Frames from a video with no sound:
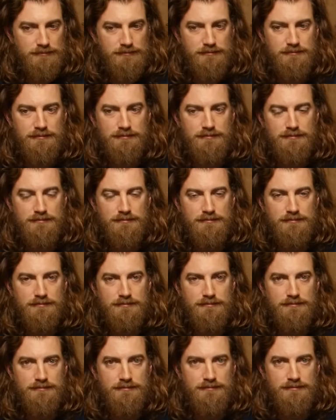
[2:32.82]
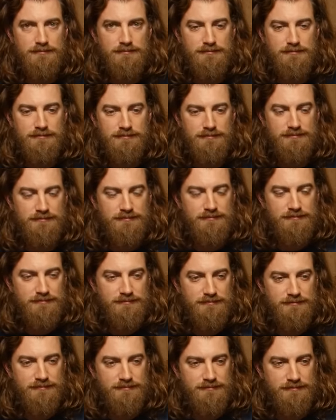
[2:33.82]

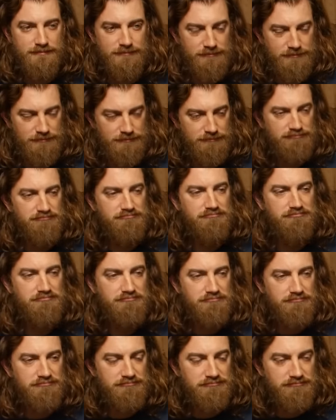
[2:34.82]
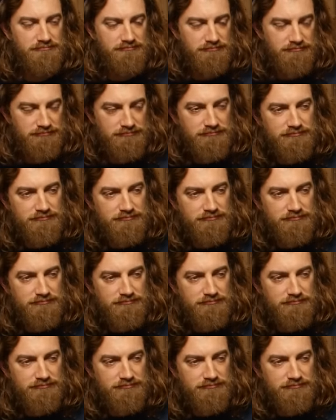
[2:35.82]
(silent)